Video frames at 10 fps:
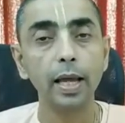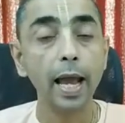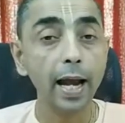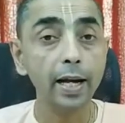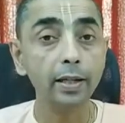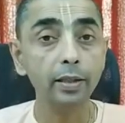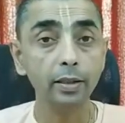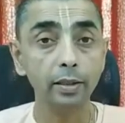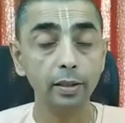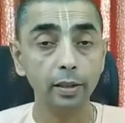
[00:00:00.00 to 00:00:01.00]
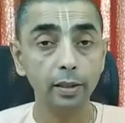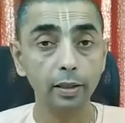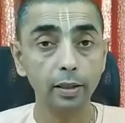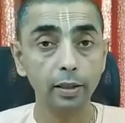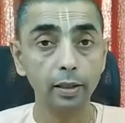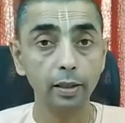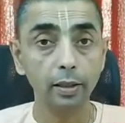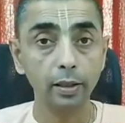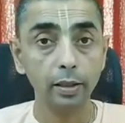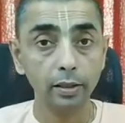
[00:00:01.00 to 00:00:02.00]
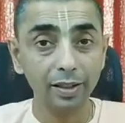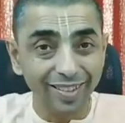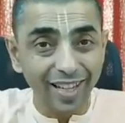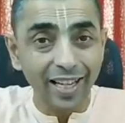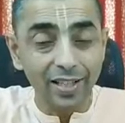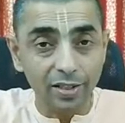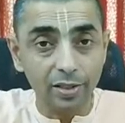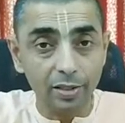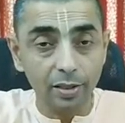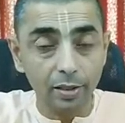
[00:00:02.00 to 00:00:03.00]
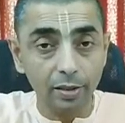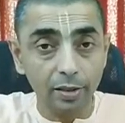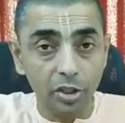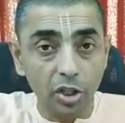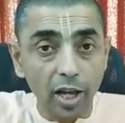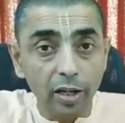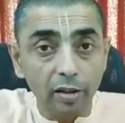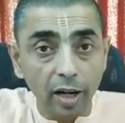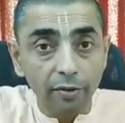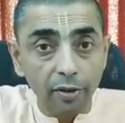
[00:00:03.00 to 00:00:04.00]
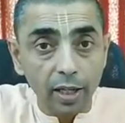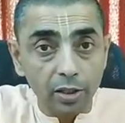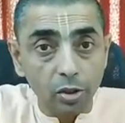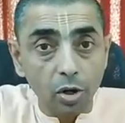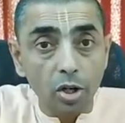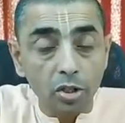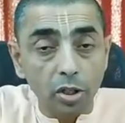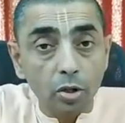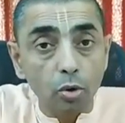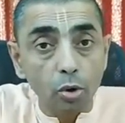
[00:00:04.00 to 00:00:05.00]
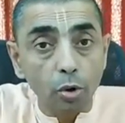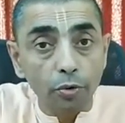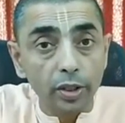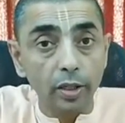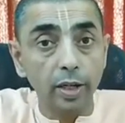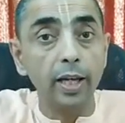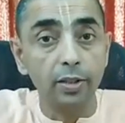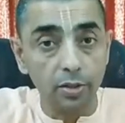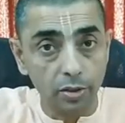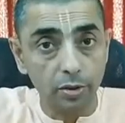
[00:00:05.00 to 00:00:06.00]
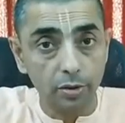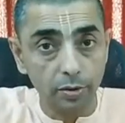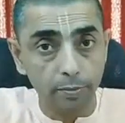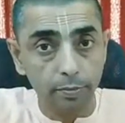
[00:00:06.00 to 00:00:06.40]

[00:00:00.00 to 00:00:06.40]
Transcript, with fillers: And the reins, the chariot driver has lost control over the reins.